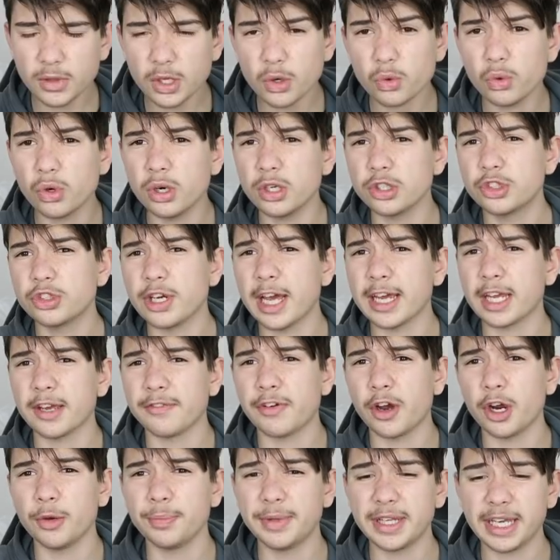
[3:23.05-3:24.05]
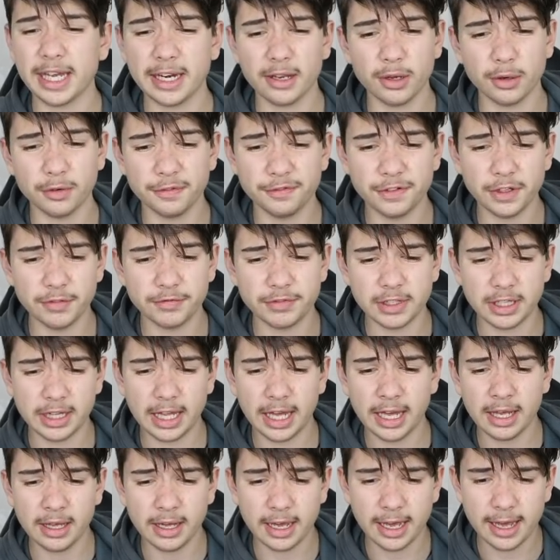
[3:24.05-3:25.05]
We're on track of hopefully getting all 50
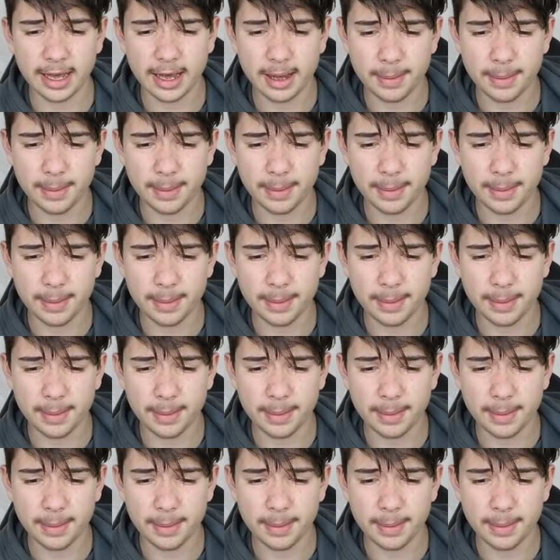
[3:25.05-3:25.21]
there.